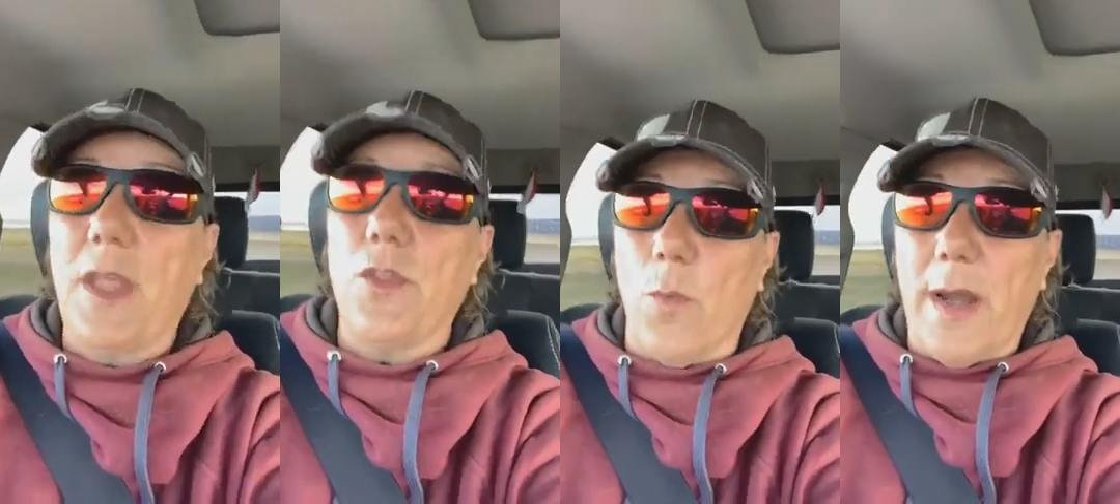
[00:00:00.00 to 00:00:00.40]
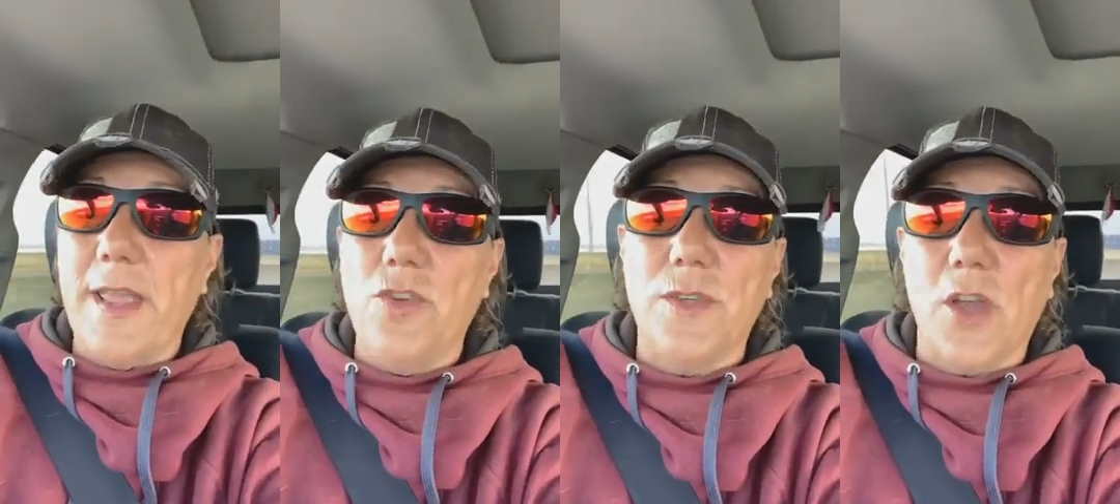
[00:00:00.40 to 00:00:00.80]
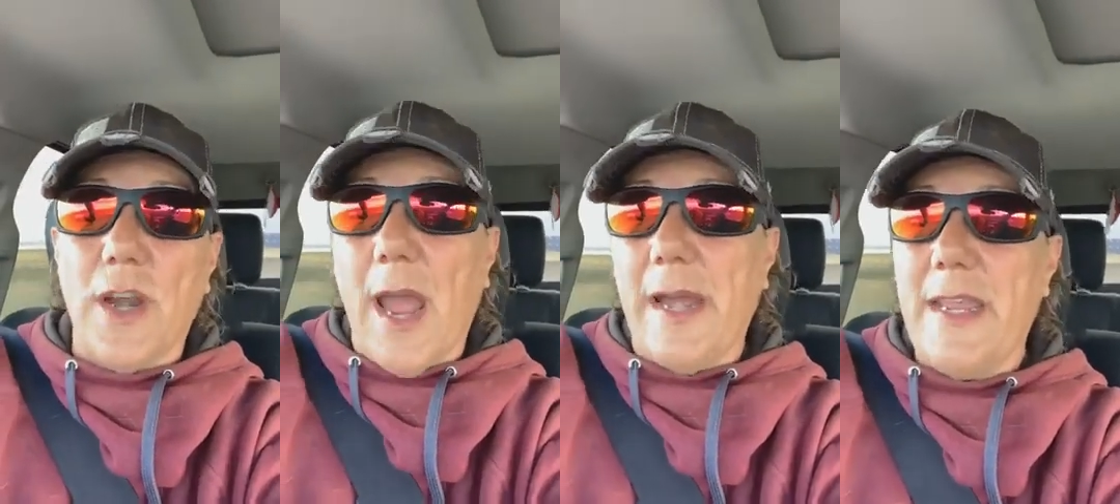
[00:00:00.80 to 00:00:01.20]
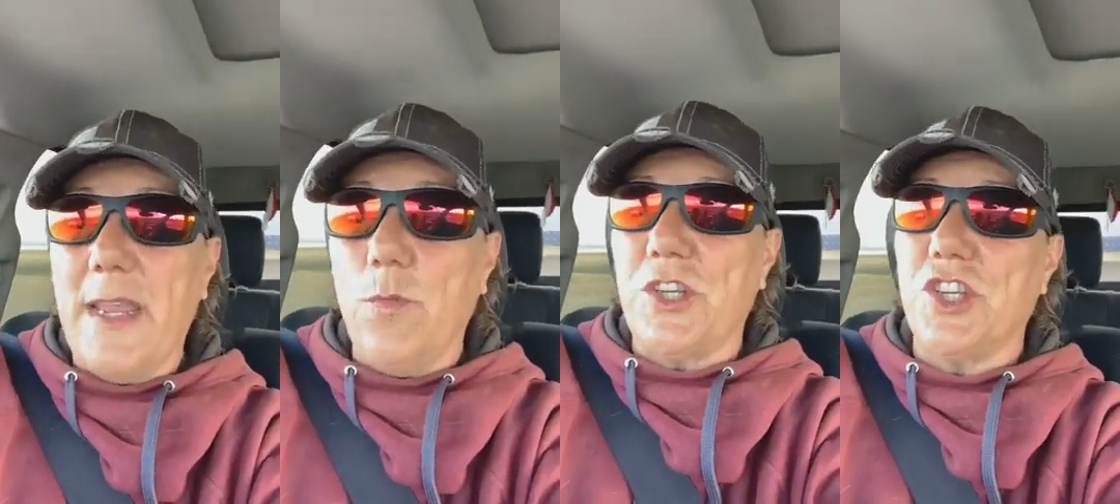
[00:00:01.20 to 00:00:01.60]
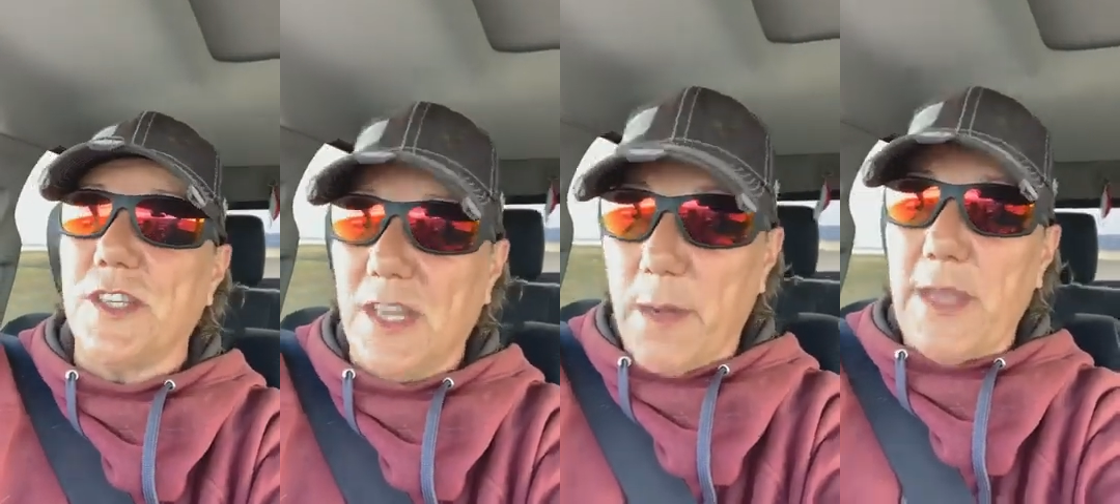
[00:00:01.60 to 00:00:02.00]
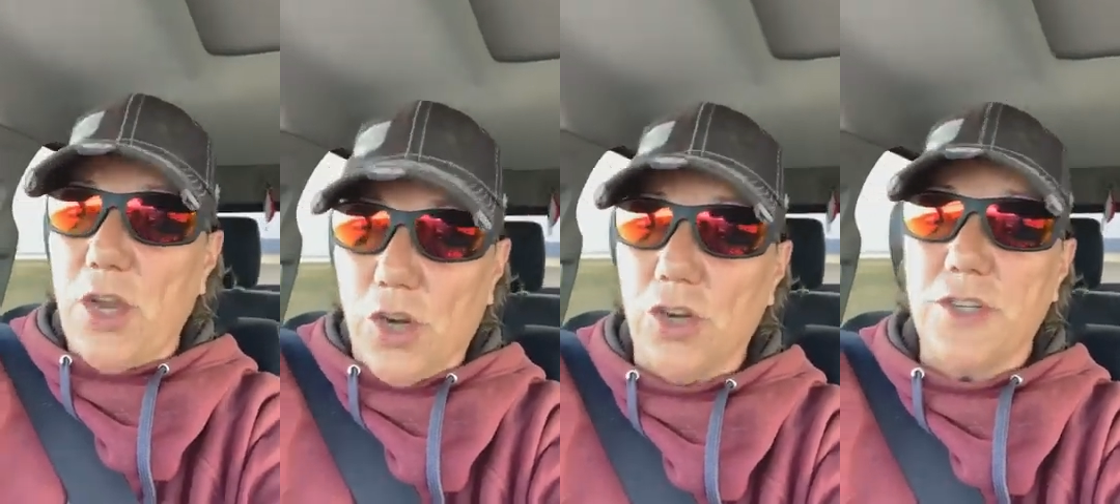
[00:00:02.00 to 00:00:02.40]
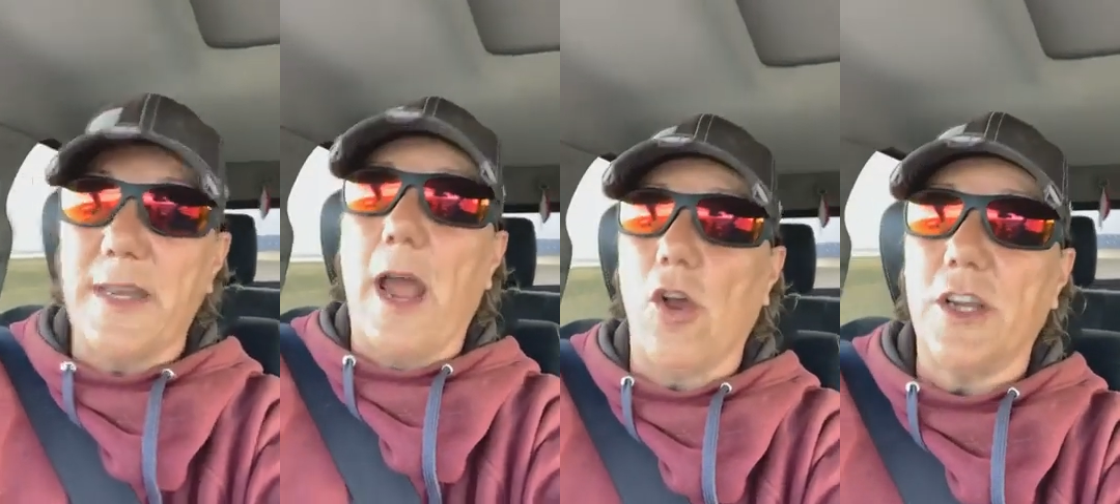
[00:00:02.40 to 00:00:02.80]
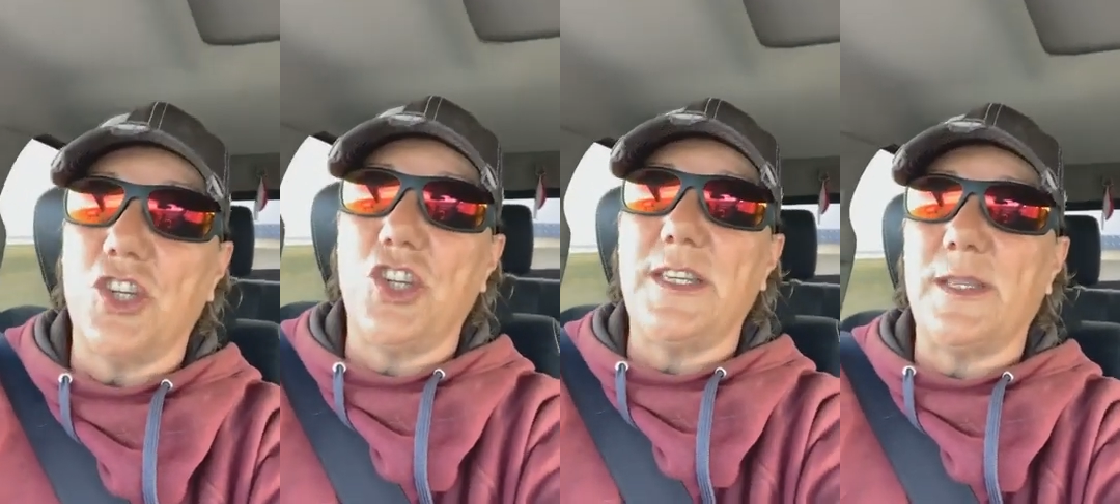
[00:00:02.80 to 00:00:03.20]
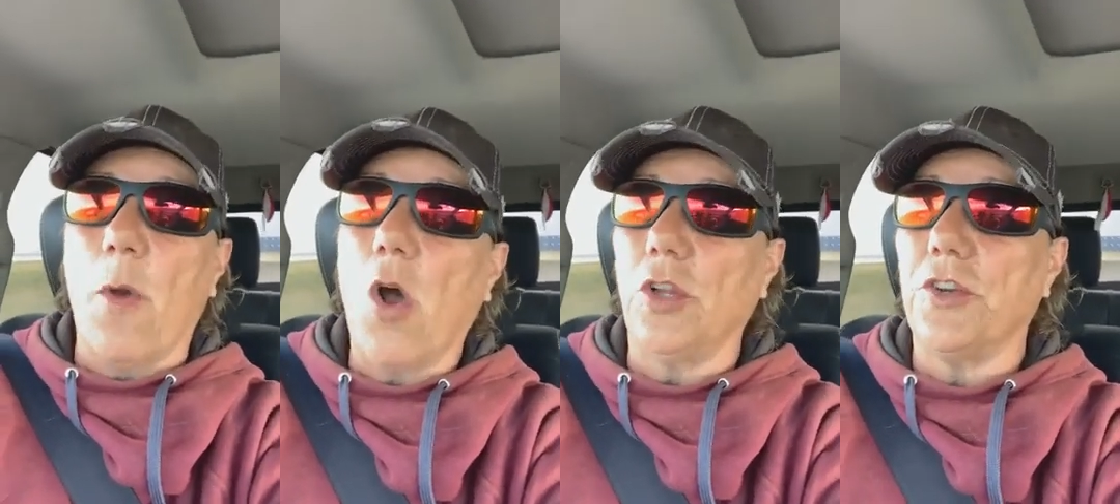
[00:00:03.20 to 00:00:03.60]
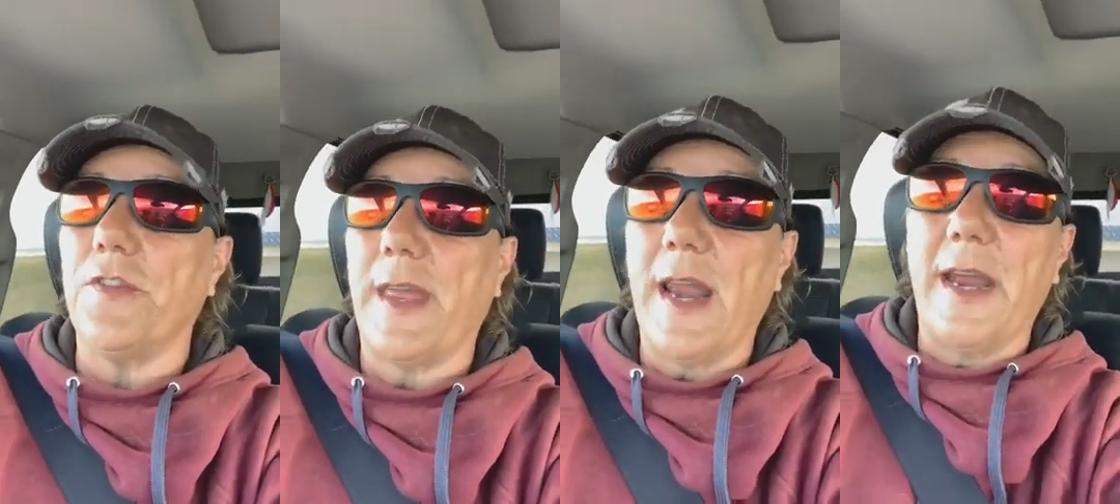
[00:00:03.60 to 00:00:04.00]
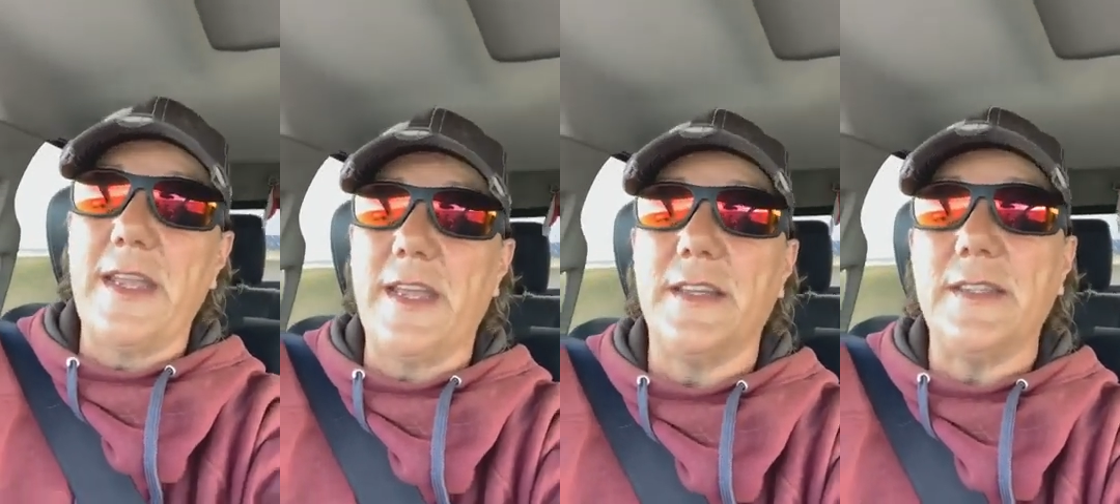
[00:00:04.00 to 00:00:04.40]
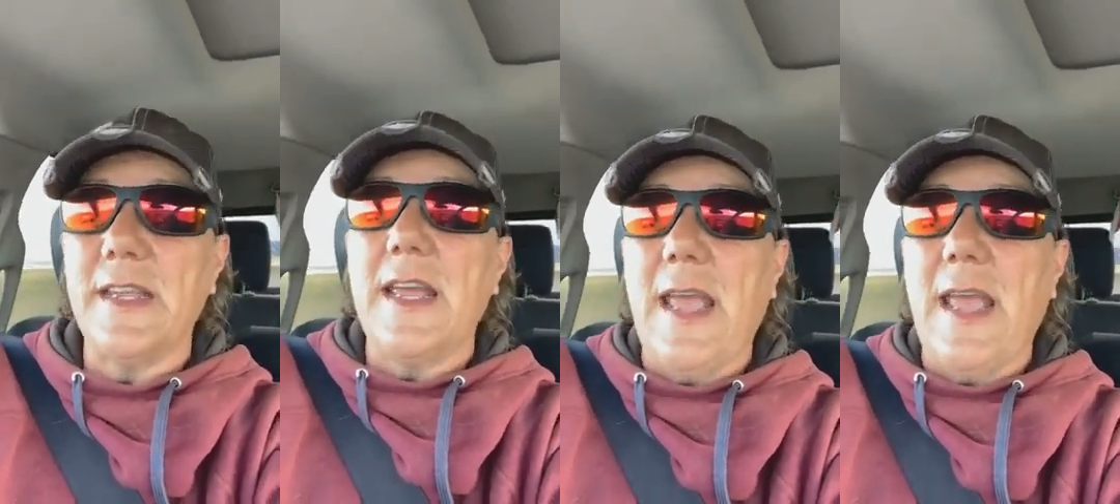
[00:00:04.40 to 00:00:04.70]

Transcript: the one I use on Honey, which is going to be hers now because she's smaller than Honey is.